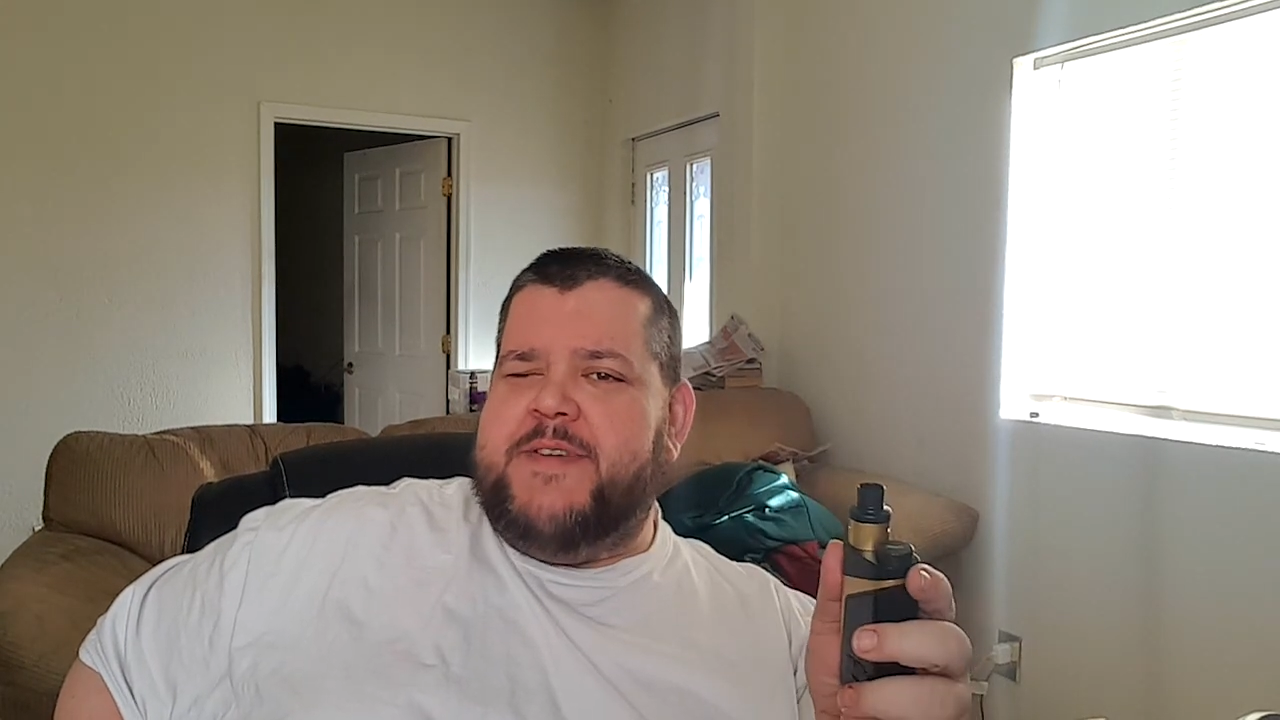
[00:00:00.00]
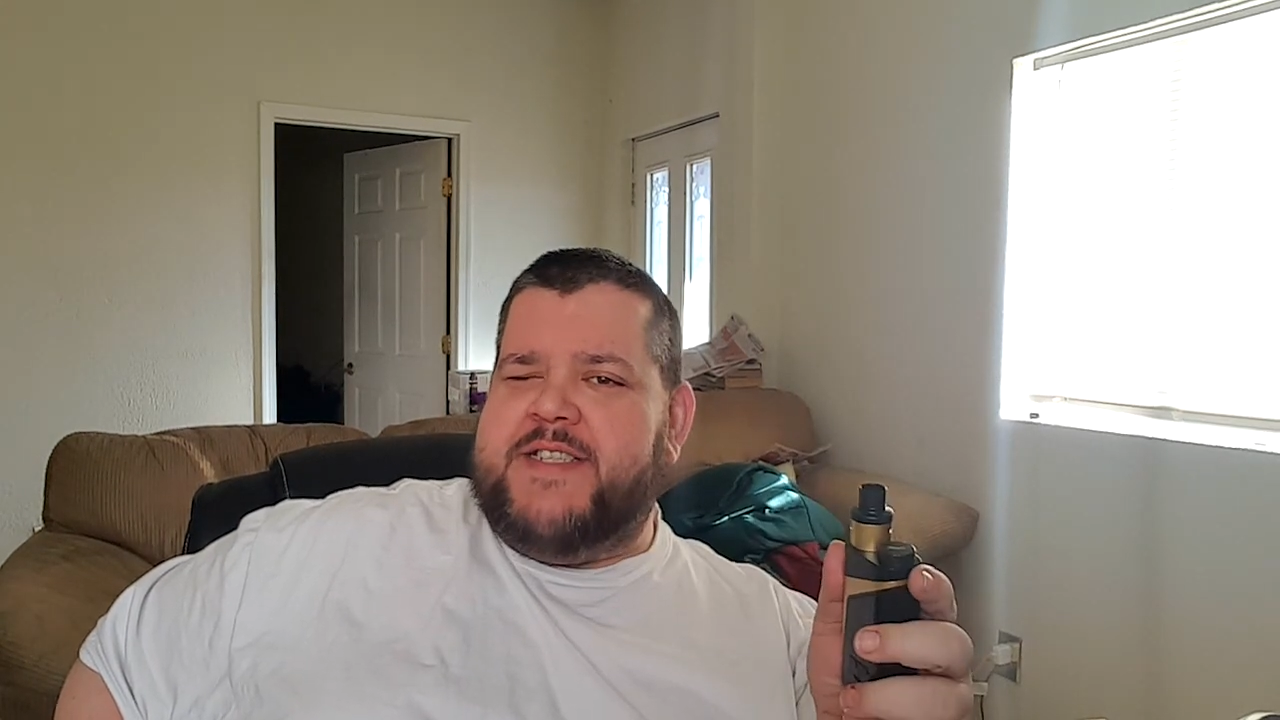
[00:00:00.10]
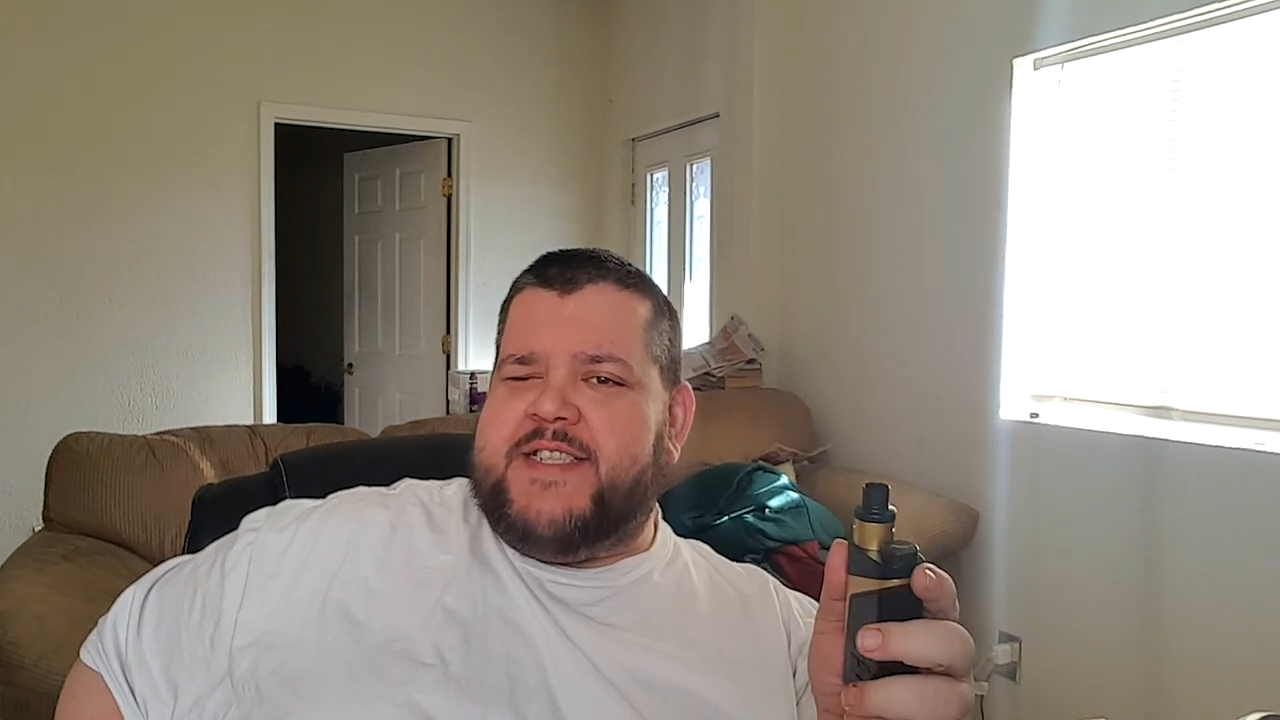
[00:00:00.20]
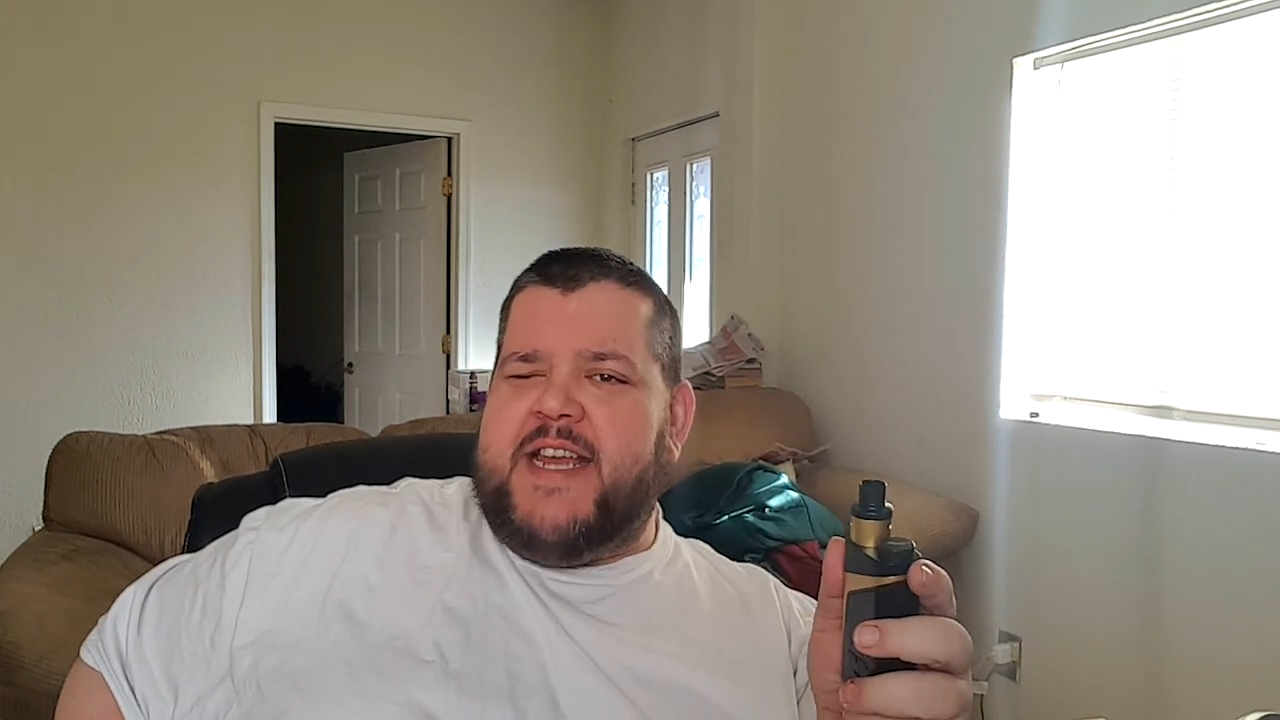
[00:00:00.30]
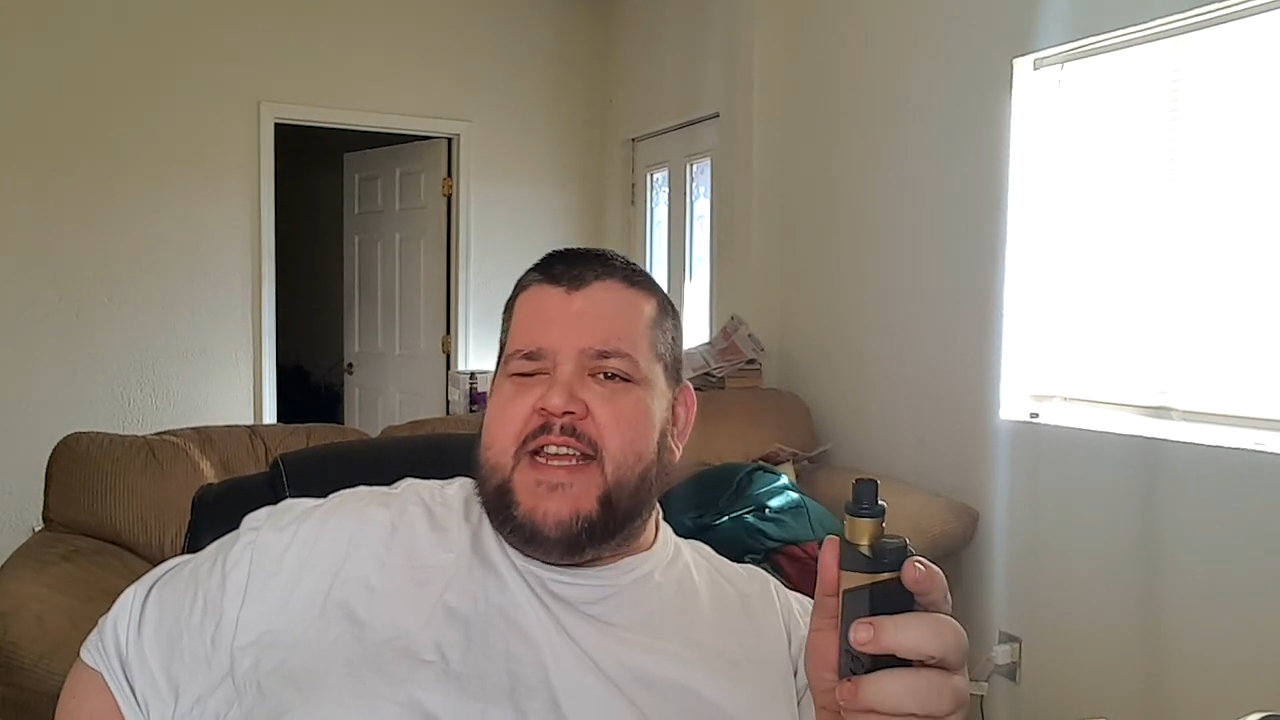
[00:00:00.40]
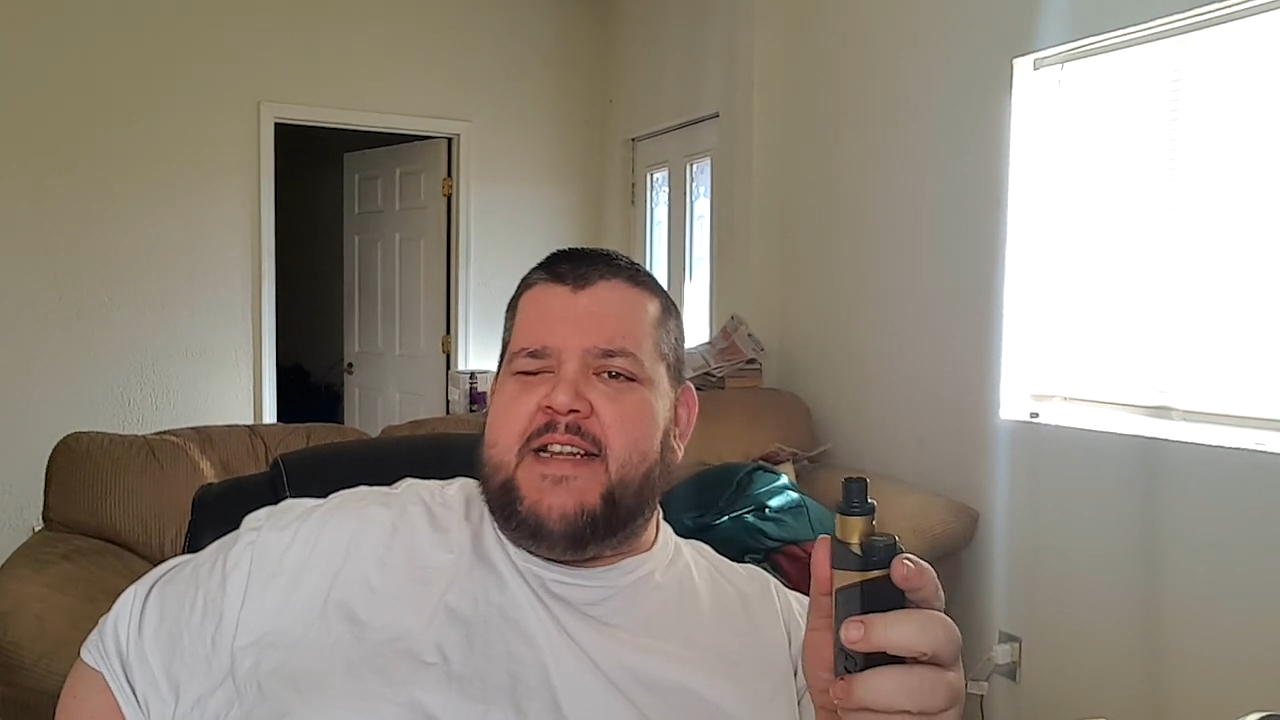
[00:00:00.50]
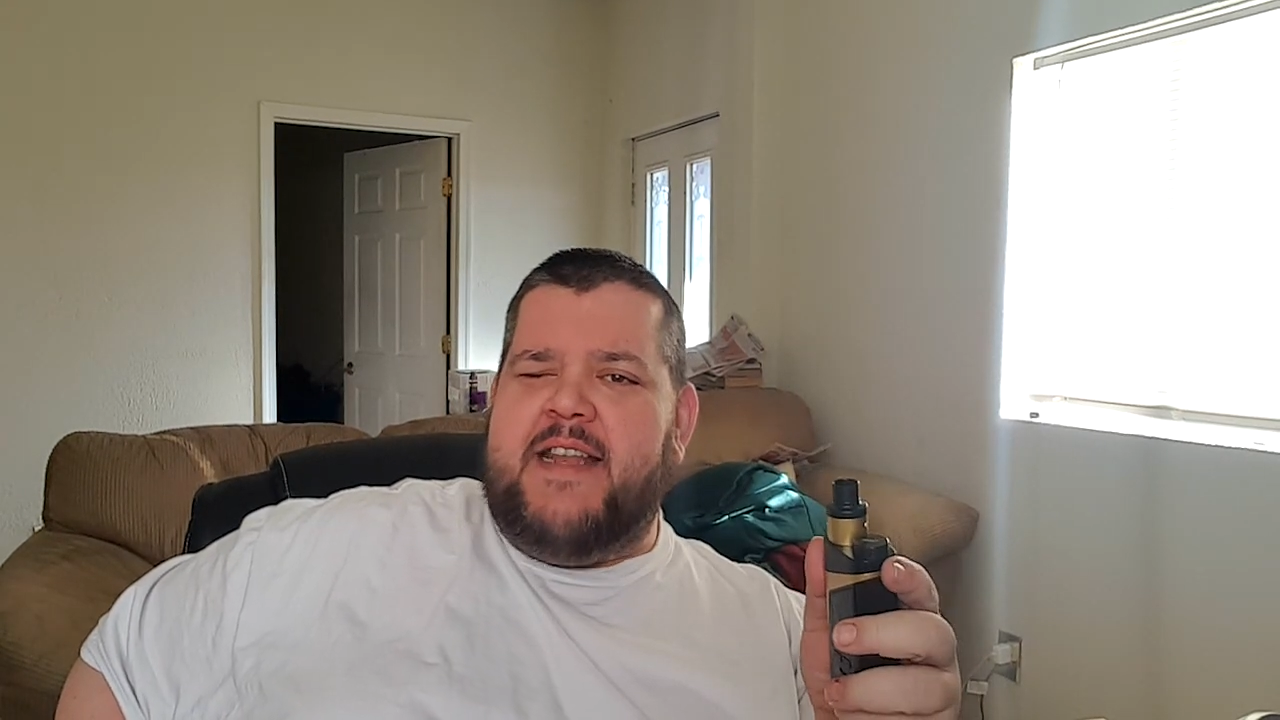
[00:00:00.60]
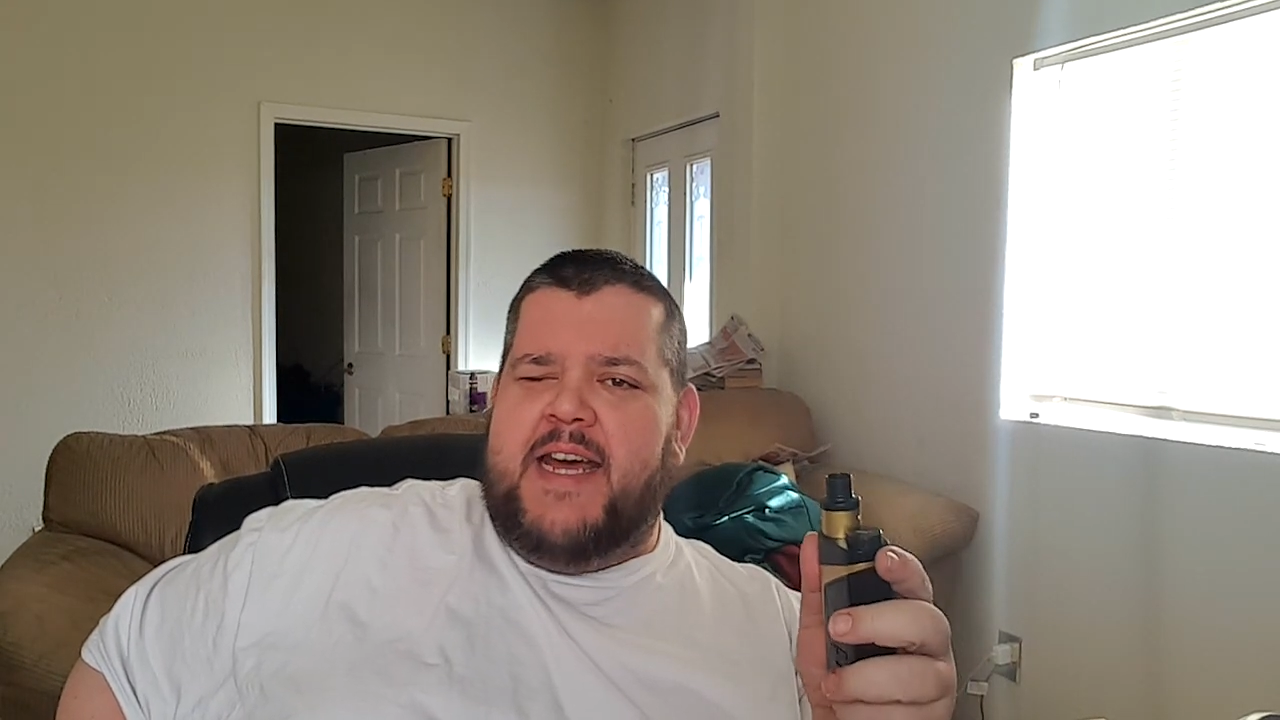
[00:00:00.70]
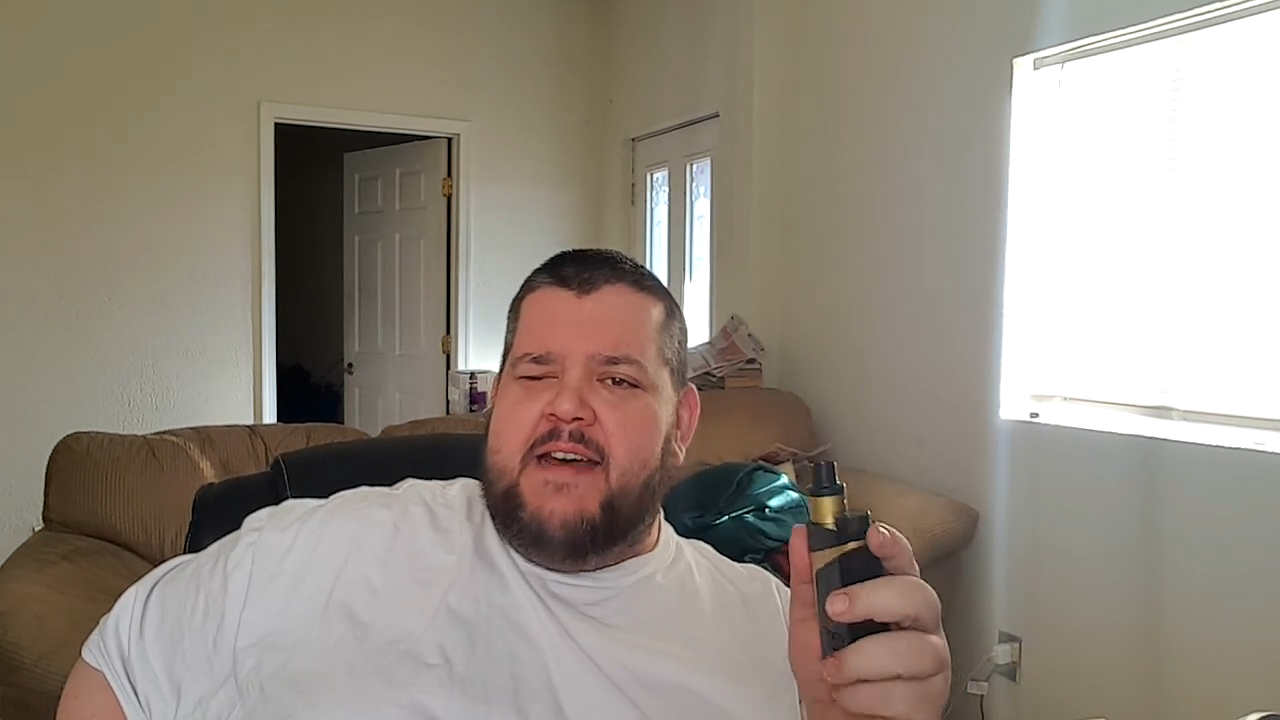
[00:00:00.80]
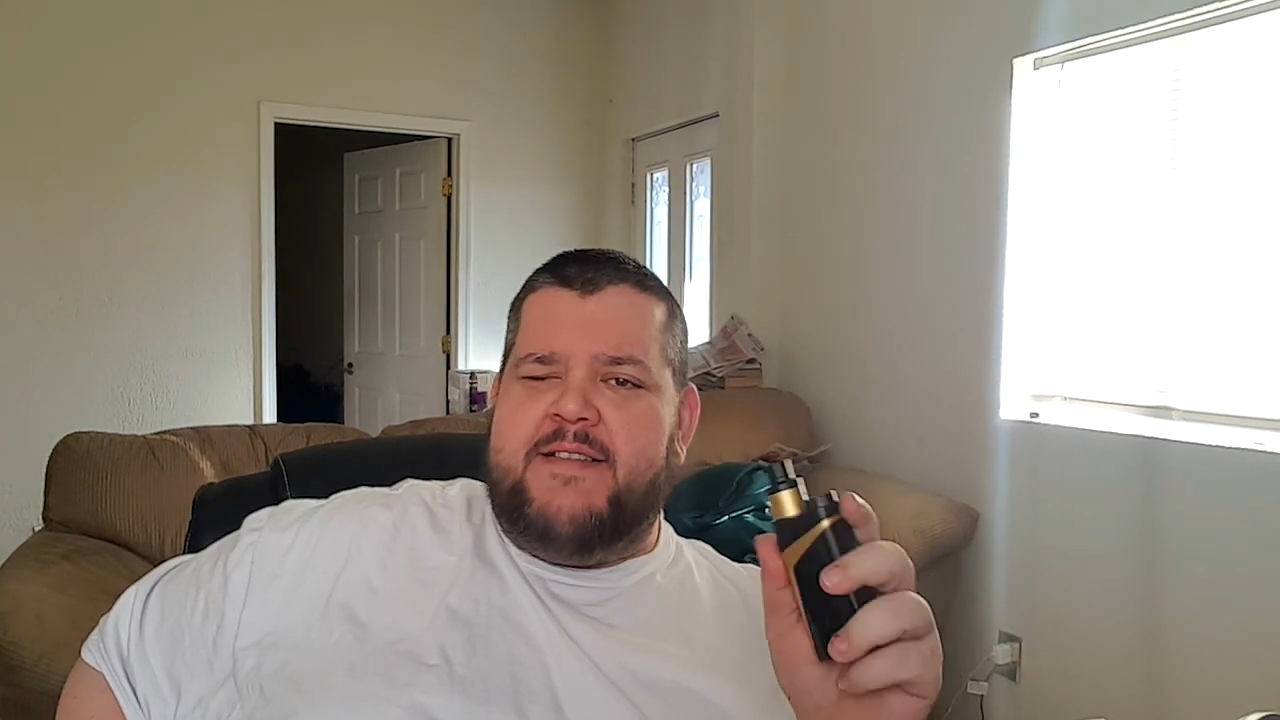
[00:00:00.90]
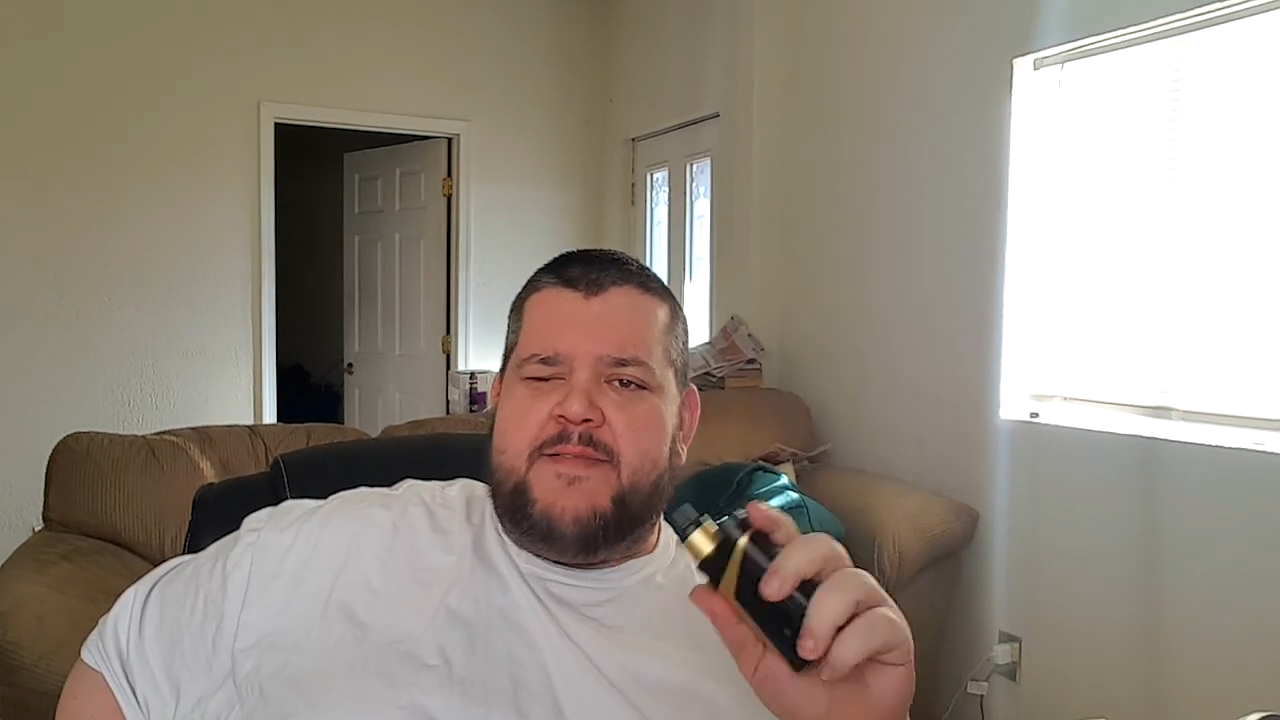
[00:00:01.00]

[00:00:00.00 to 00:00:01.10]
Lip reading: insane clouds,